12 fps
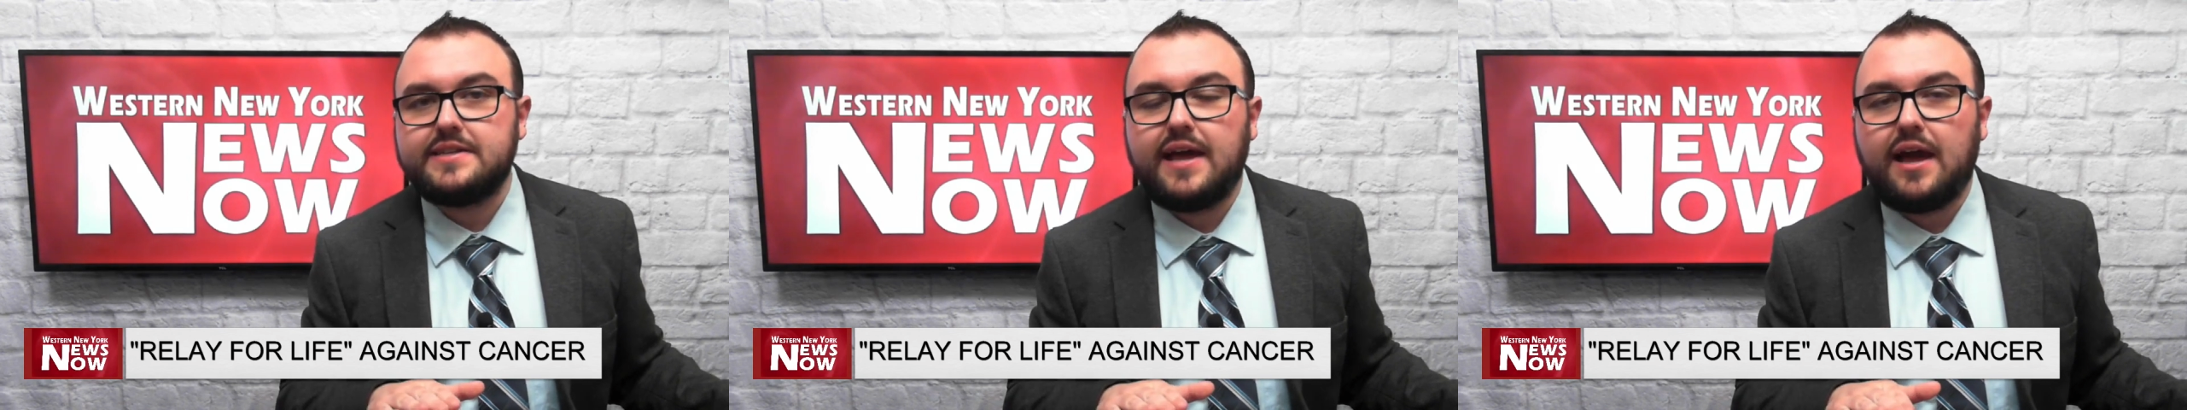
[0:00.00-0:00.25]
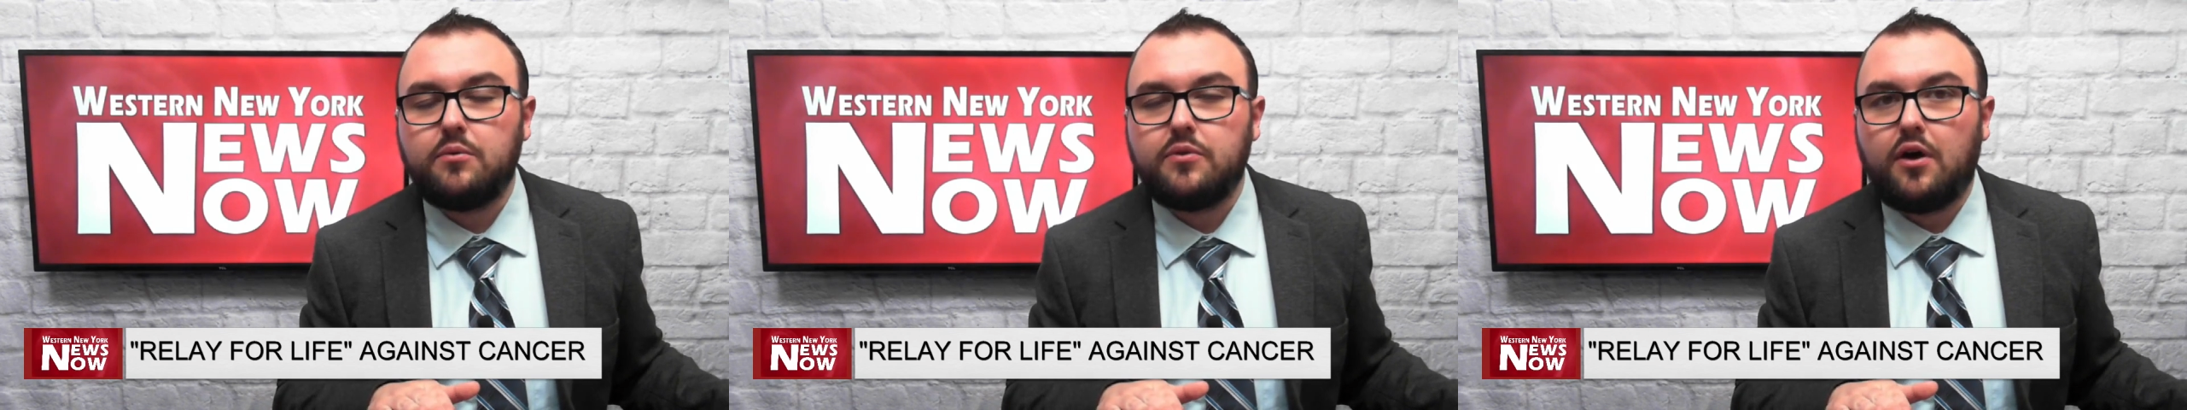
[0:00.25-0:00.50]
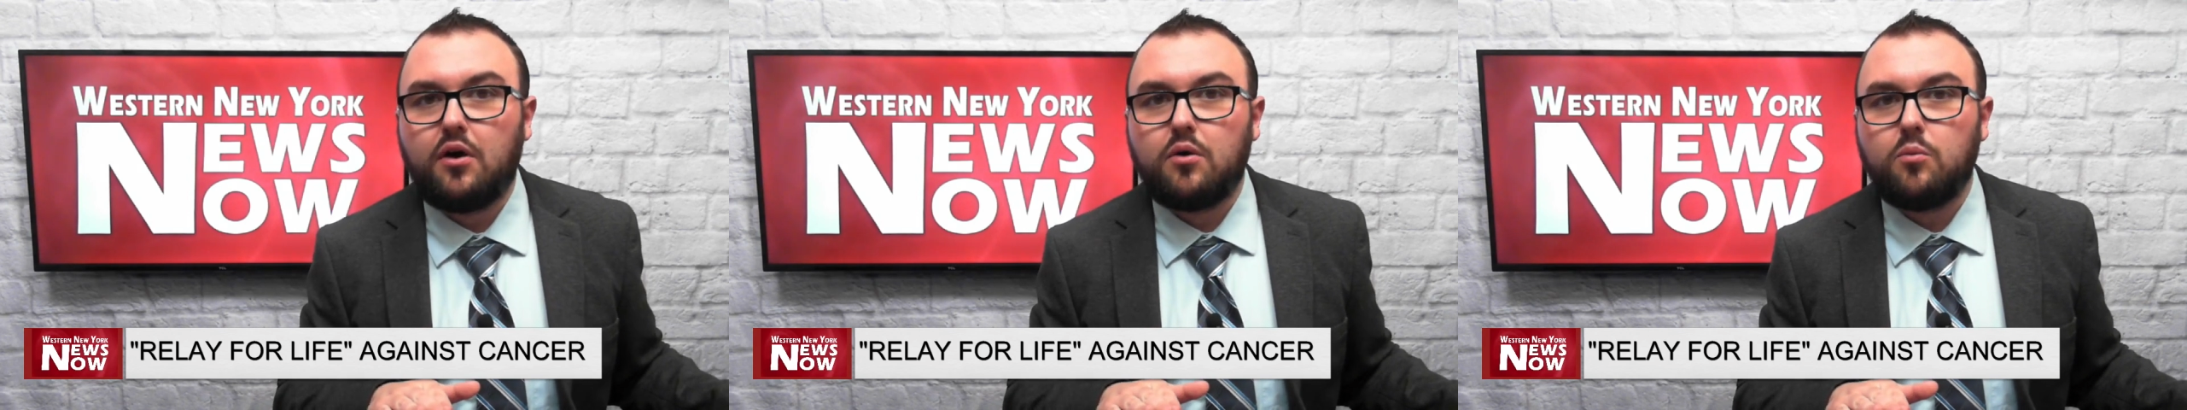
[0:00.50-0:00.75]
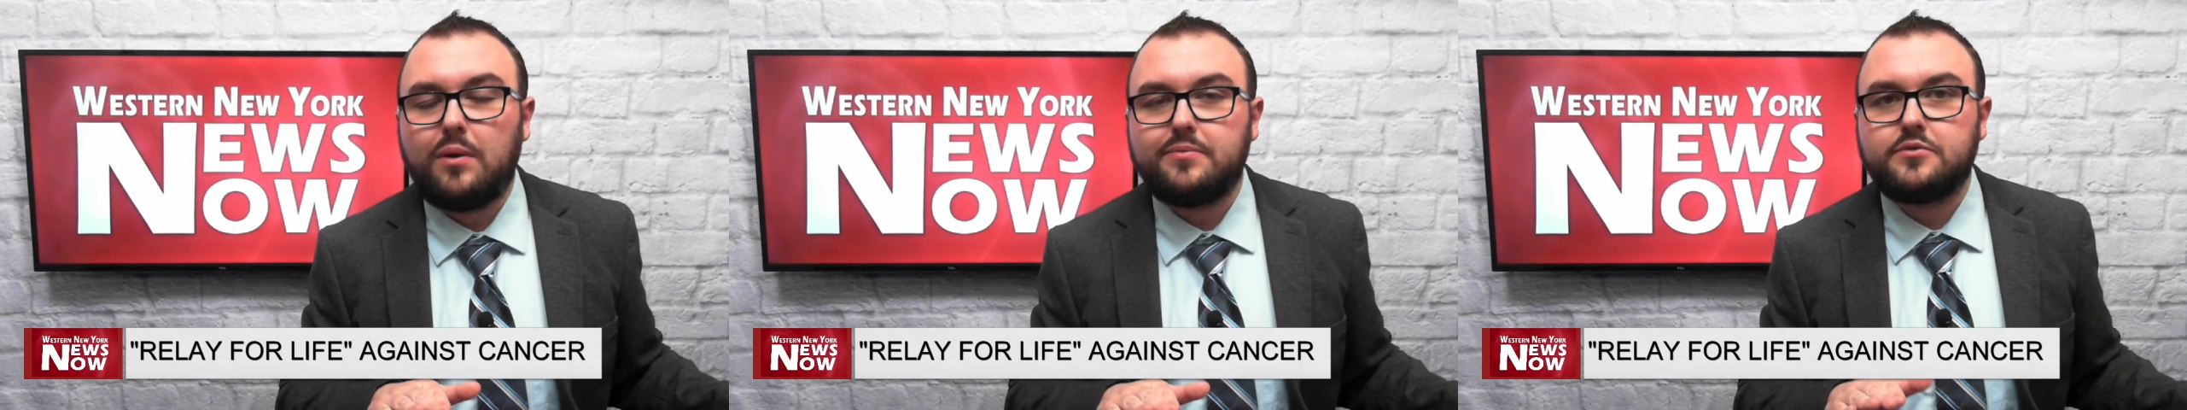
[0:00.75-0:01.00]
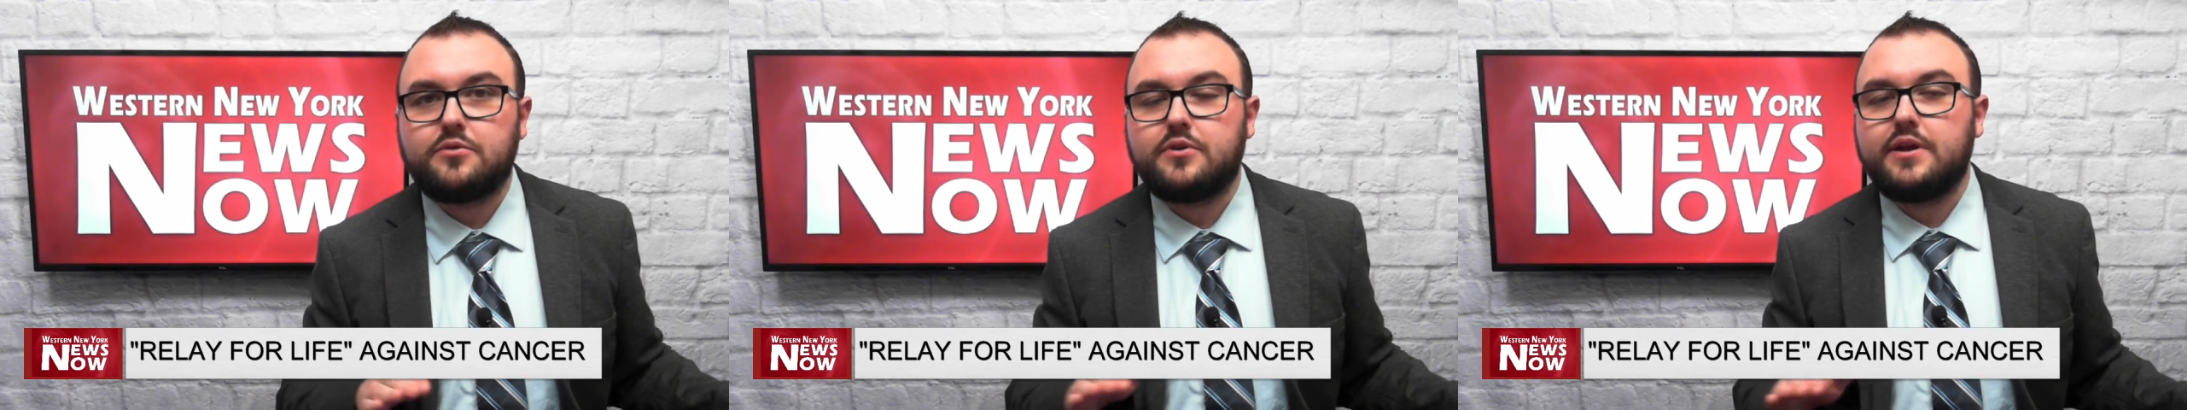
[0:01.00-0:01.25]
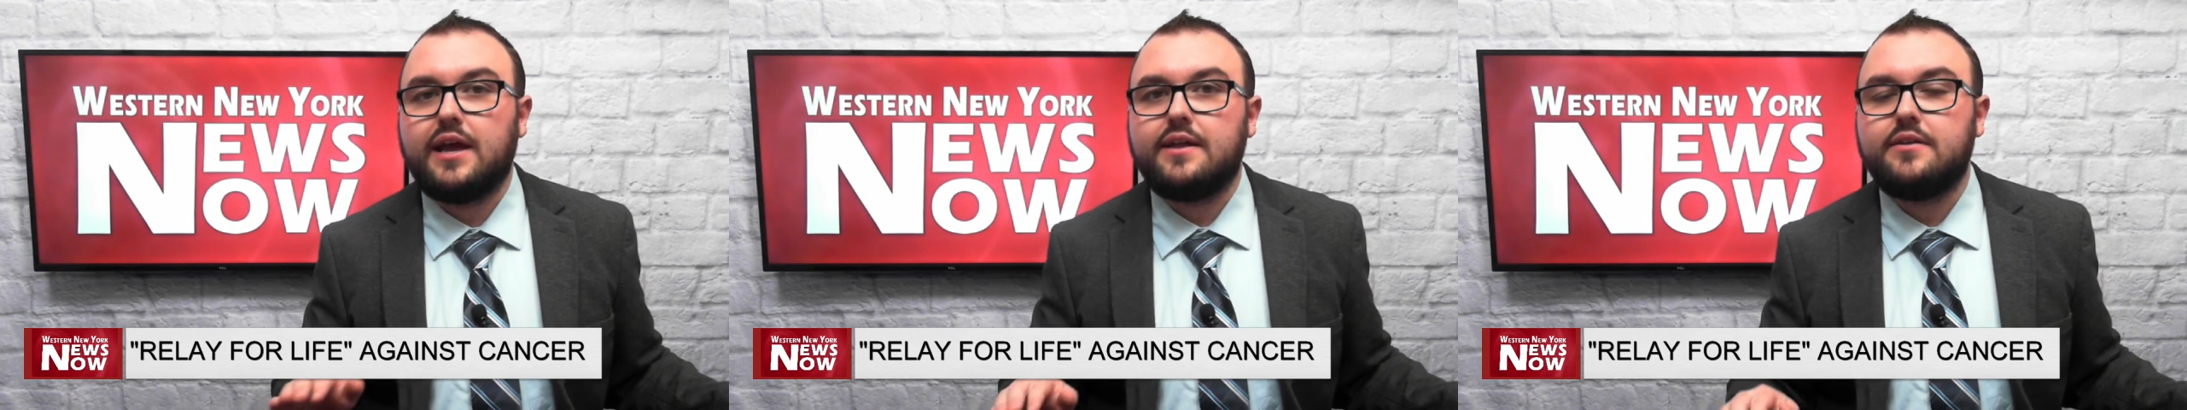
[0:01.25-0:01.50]
to that with our web
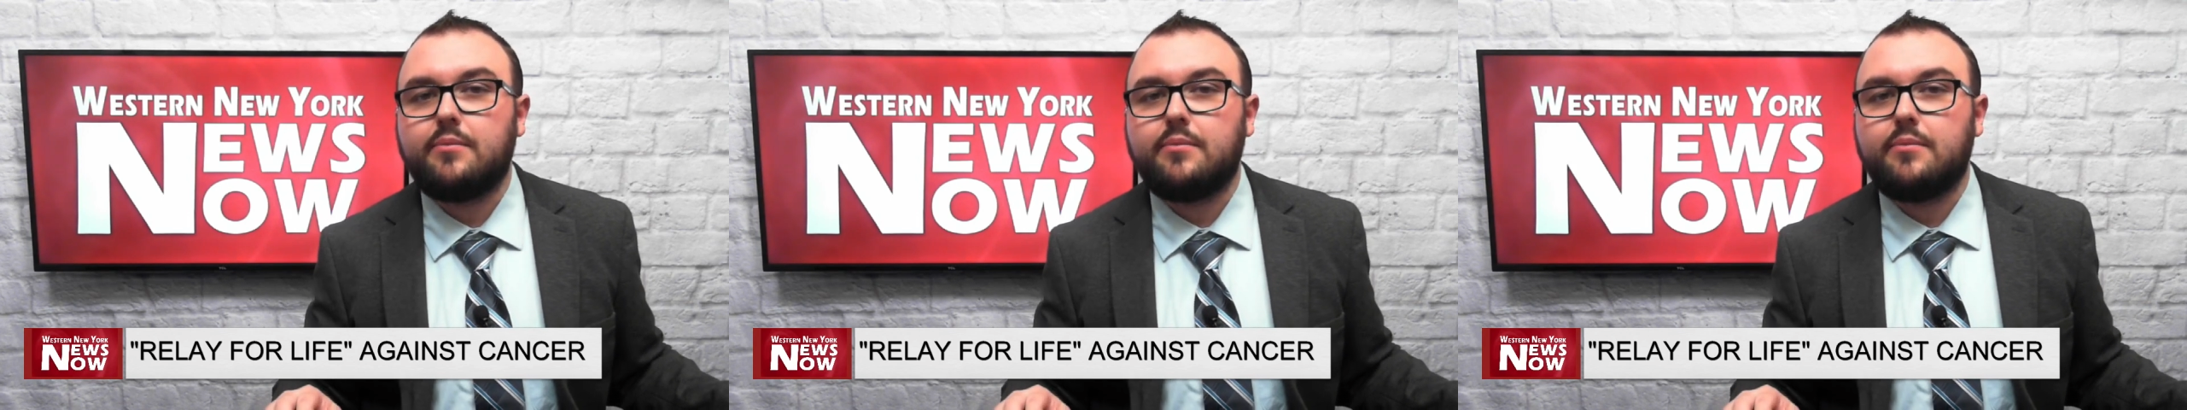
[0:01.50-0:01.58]
story at